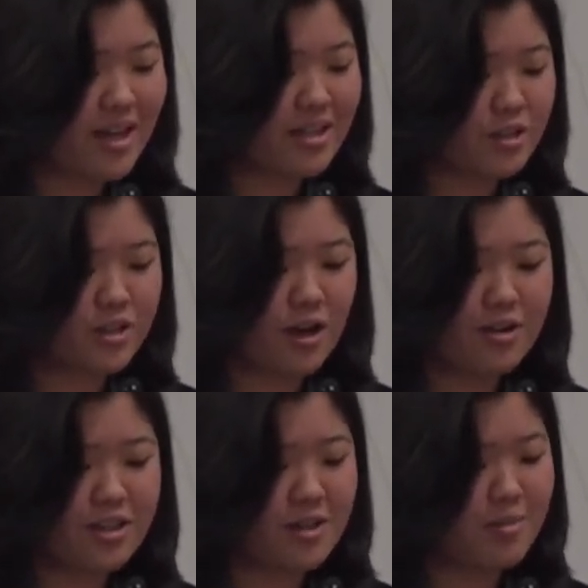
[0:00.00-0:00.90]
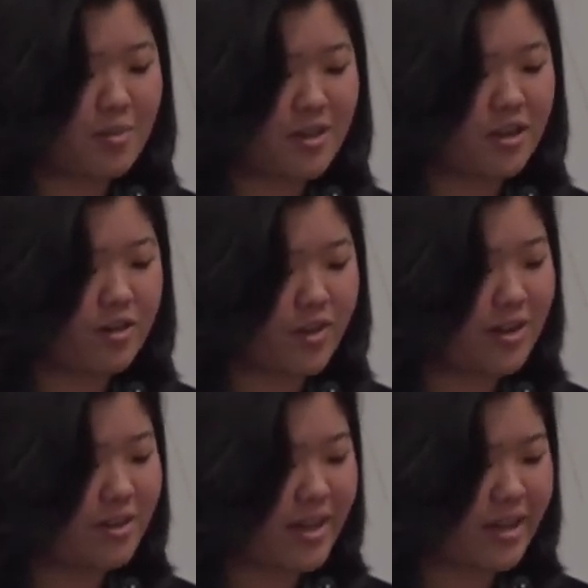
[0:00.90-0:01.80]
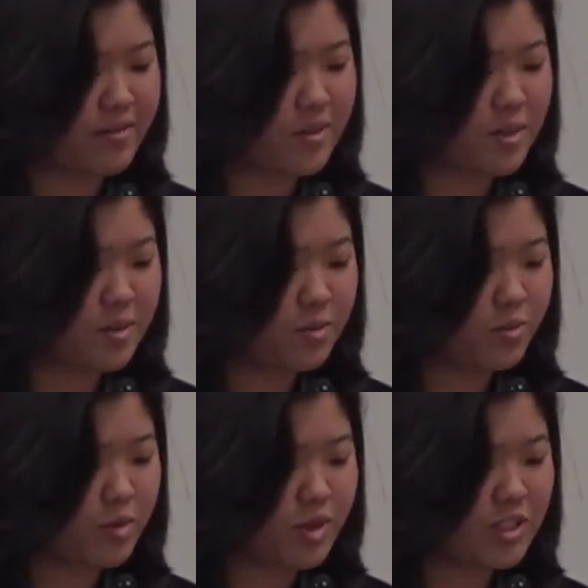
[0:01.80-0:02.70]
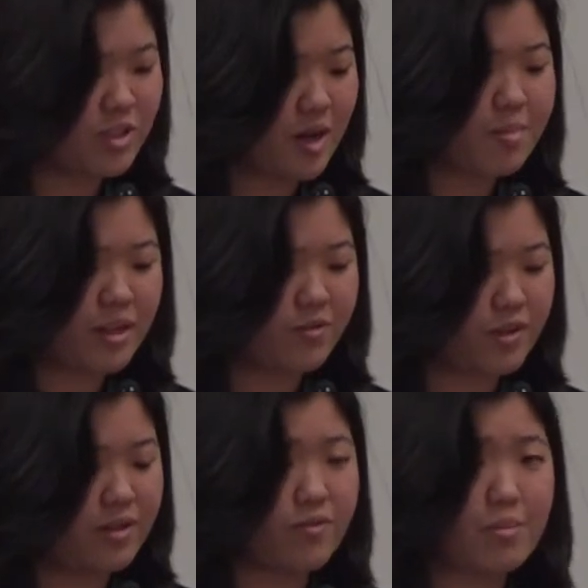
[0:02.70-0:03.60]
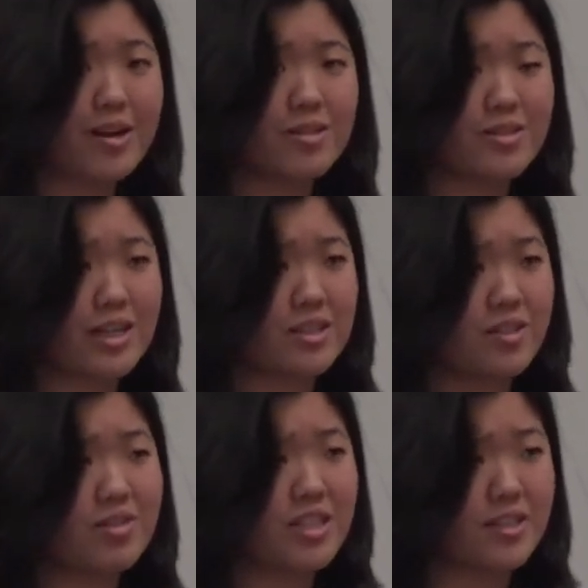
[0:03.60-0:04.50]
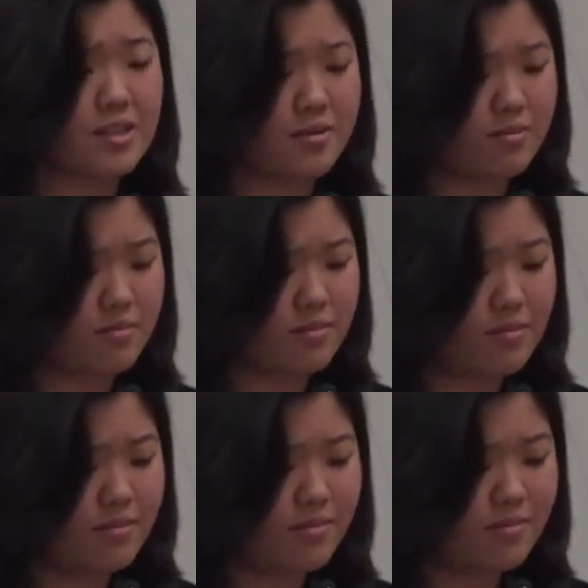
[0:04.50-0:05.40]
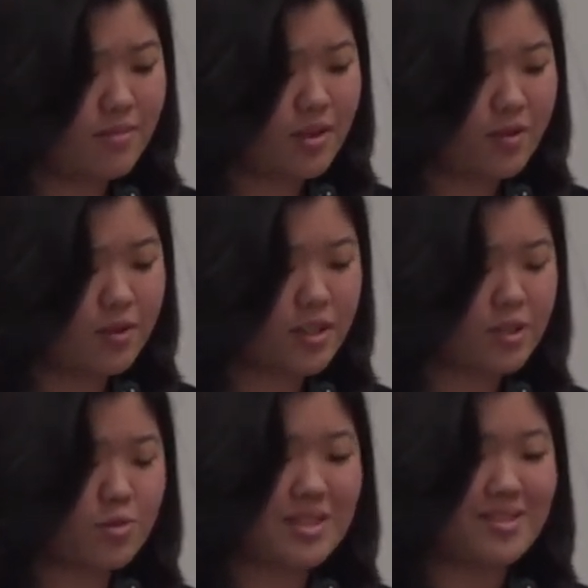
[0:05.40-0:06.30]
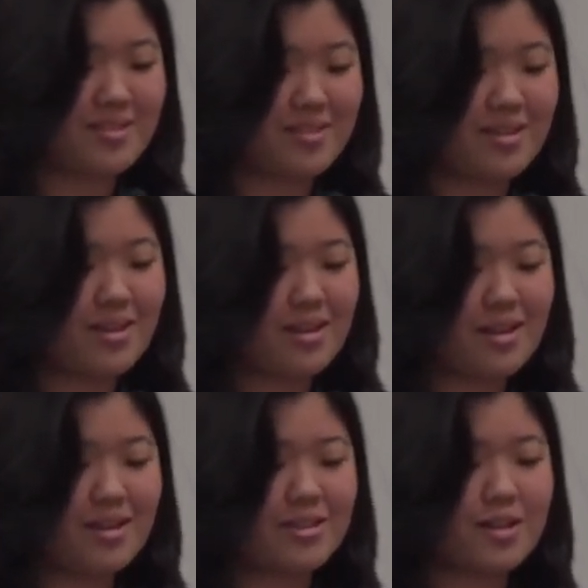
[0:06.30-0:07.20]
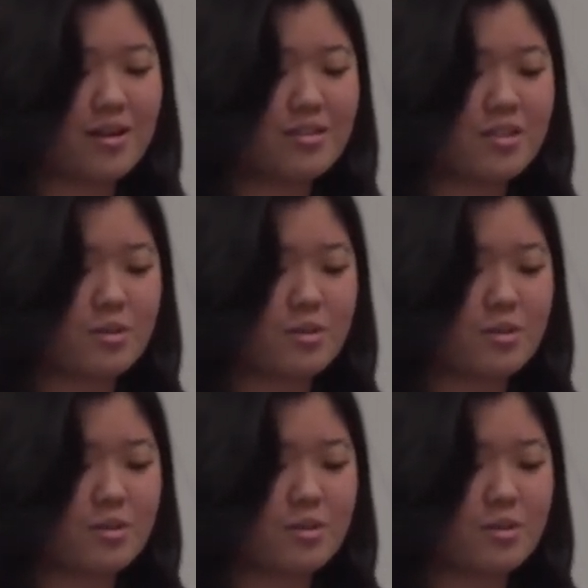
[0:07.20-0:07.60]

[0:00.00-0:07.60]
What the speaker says: And there's hardly a moment of our lives when we do not benefit from others' activities. For this reason, it is hardly